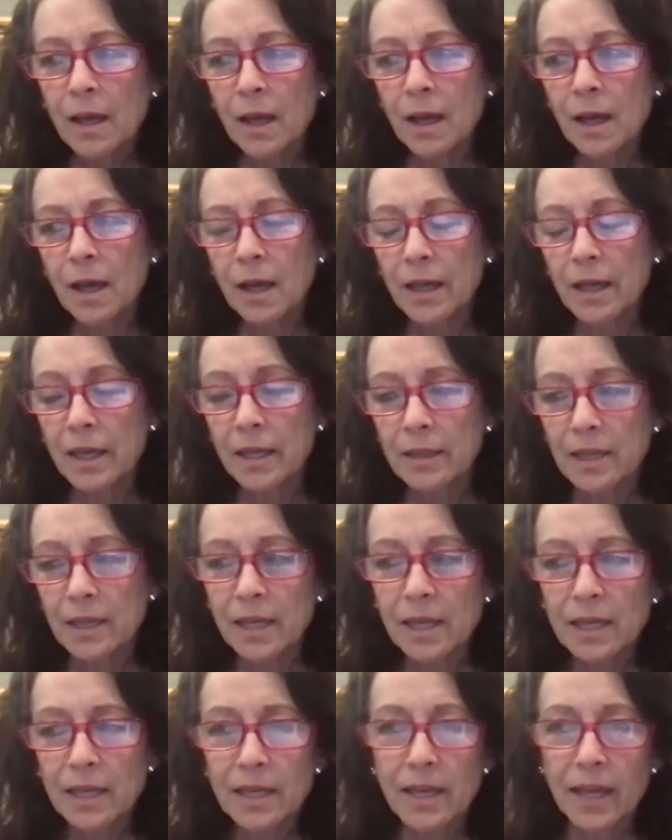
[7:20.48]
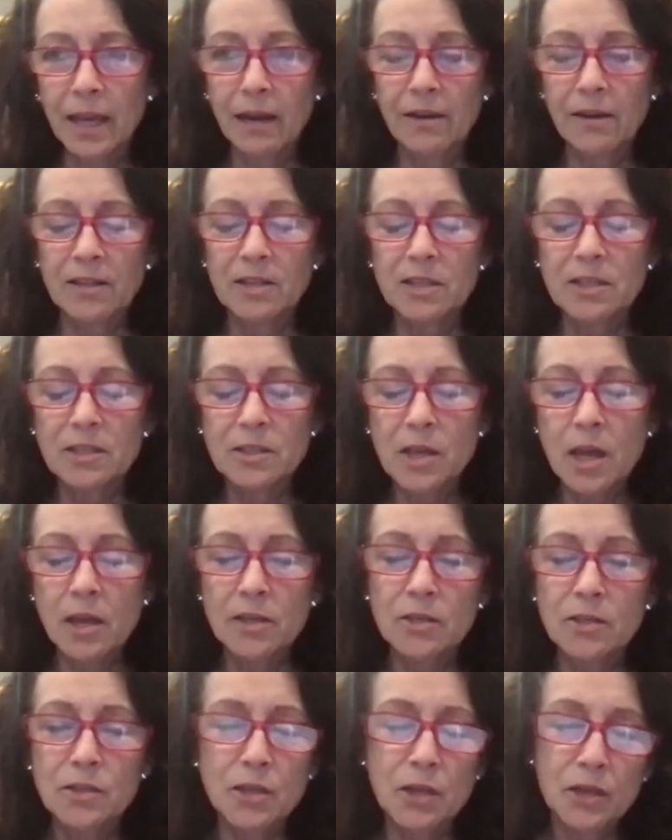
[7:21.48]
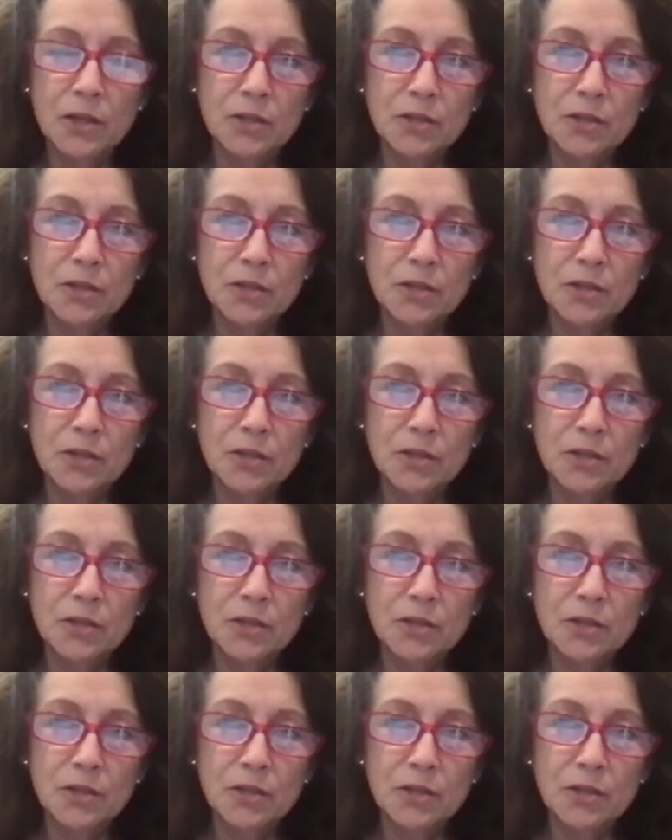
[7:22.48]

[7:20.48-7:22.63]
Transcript: the Keely character has